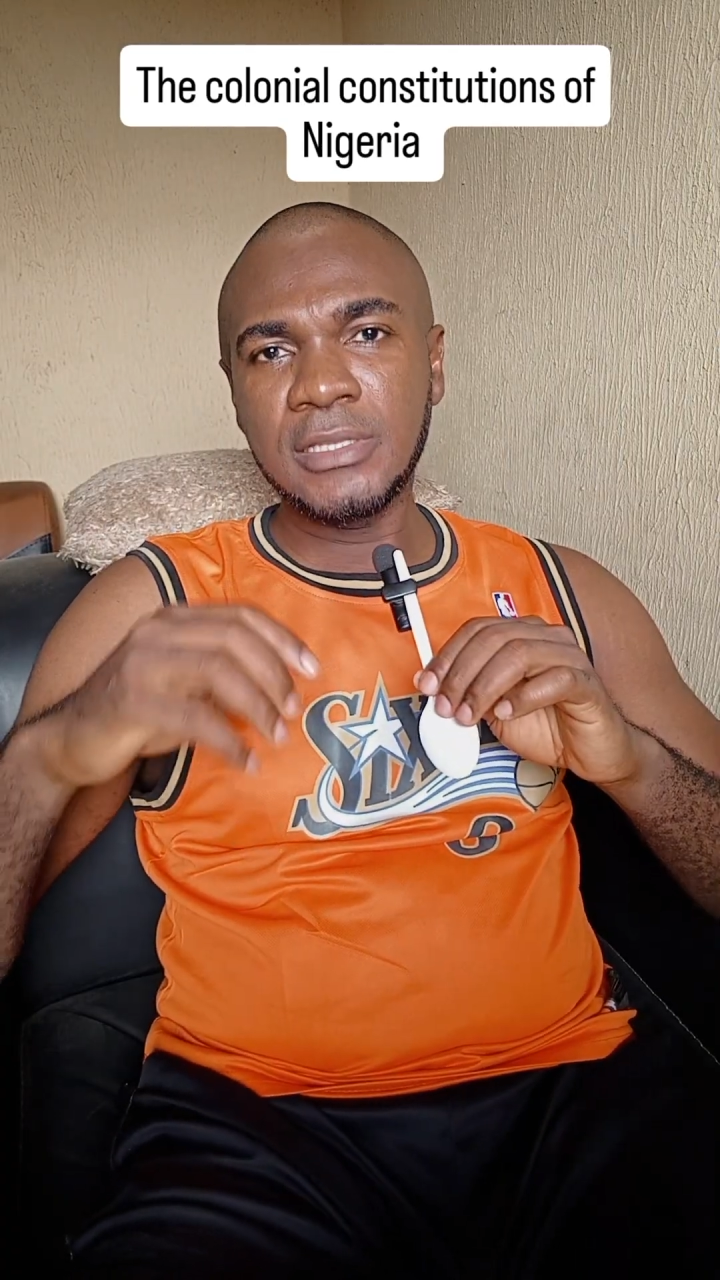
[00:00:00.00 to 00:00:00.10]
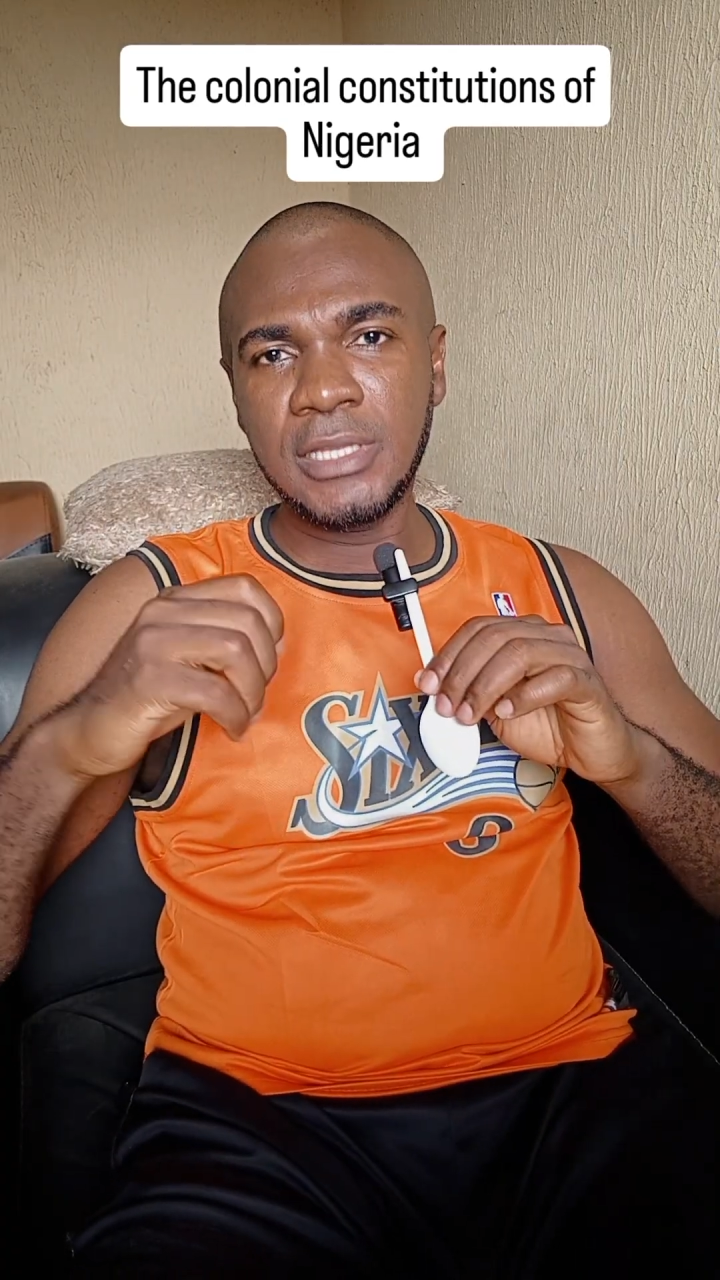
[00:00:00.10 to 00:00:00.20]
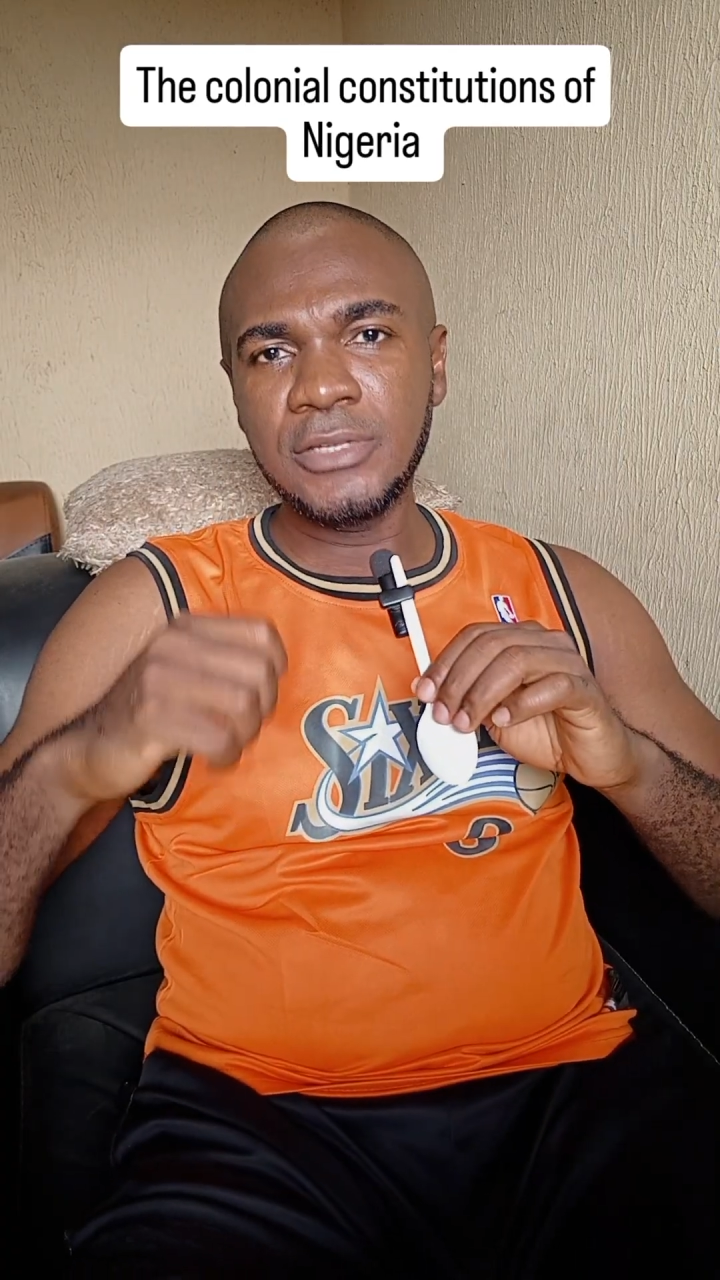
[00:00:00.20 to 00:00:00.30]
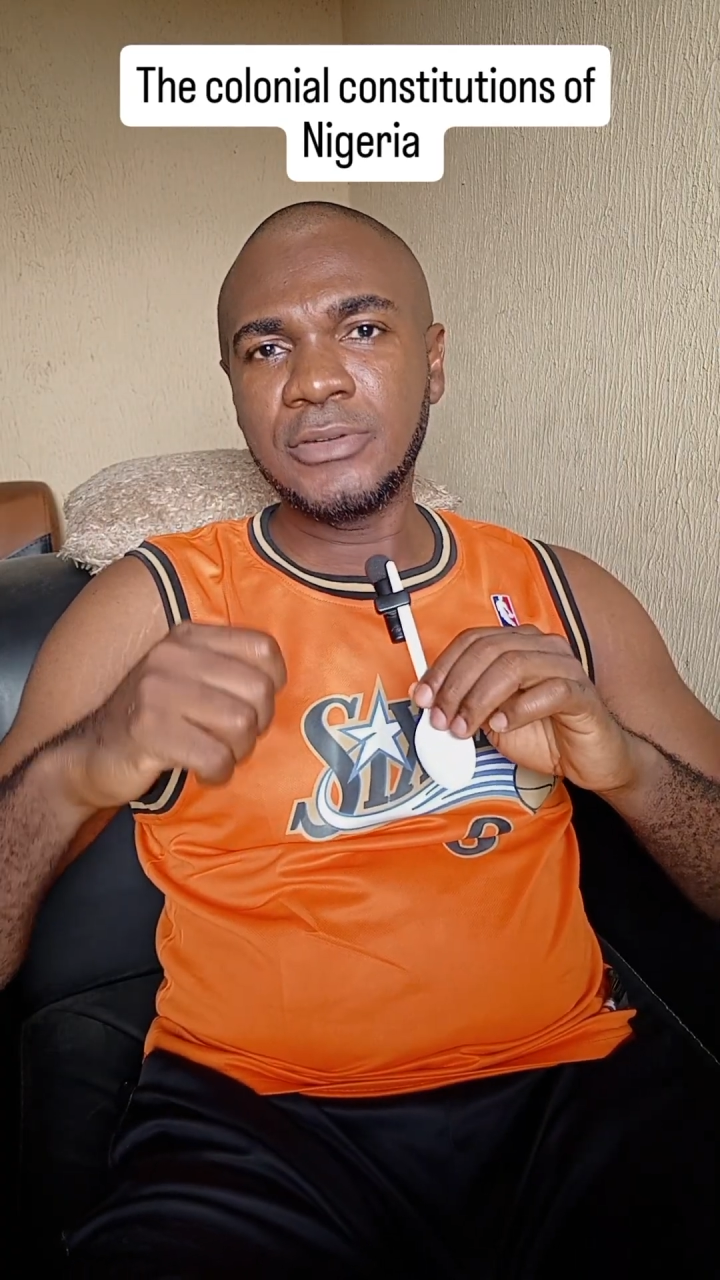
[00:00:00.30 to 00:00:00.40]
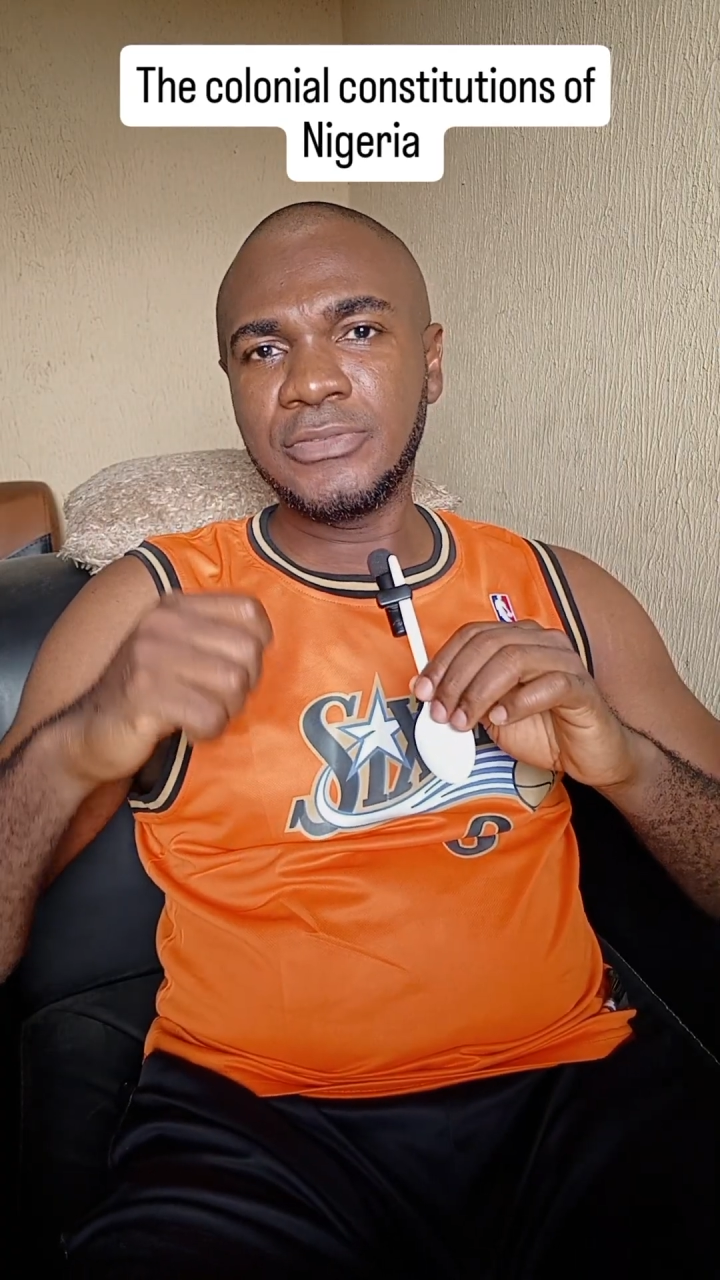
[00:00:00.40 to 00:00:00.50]

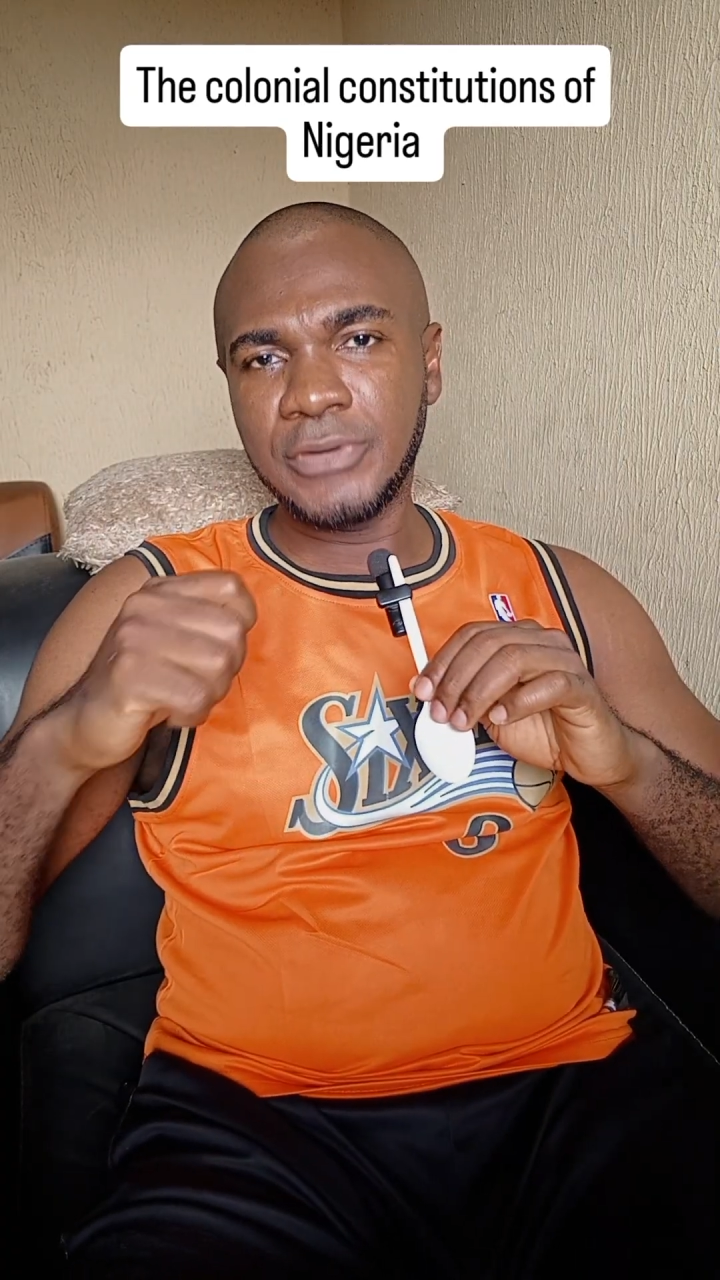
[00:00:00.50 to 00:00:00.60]
legal